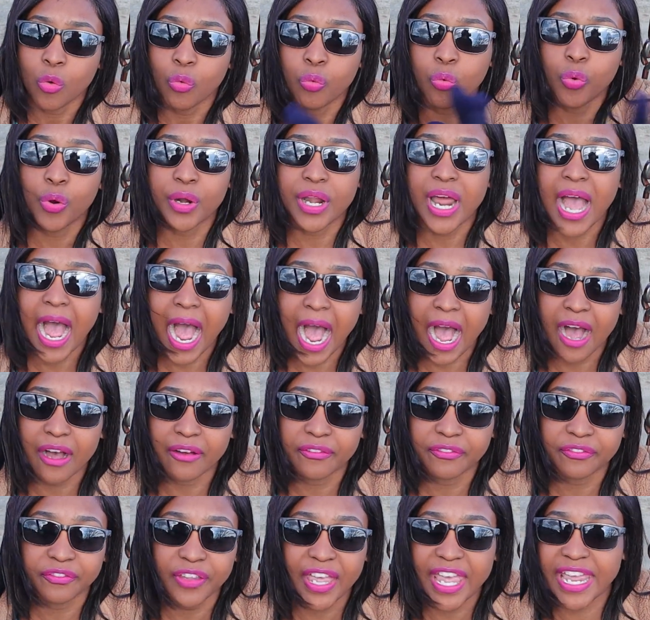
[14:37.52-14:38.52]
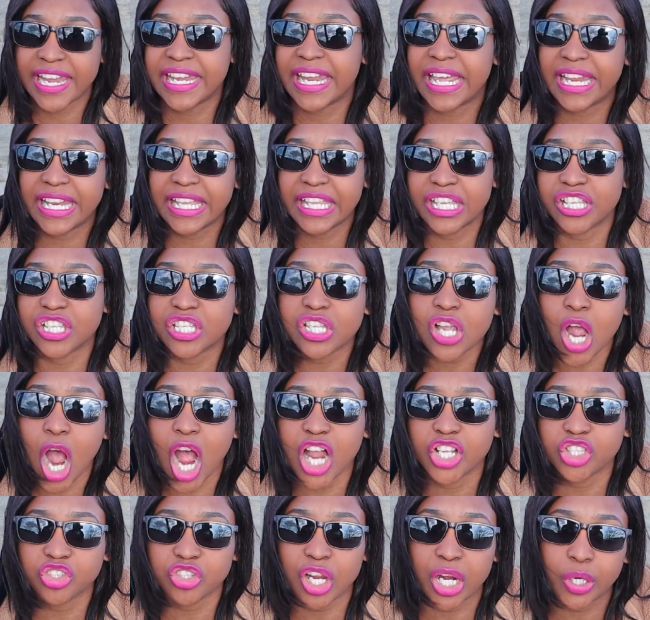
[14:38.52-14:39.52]
would have ended his
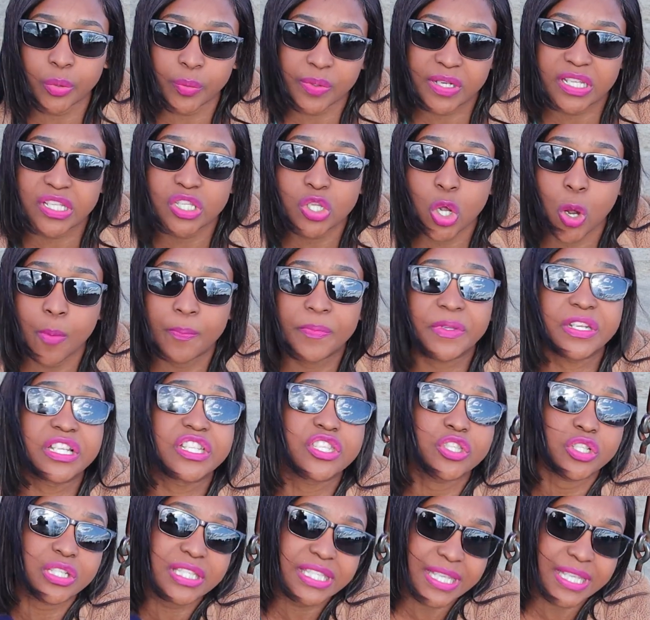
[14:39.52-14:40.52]
contract with his company, so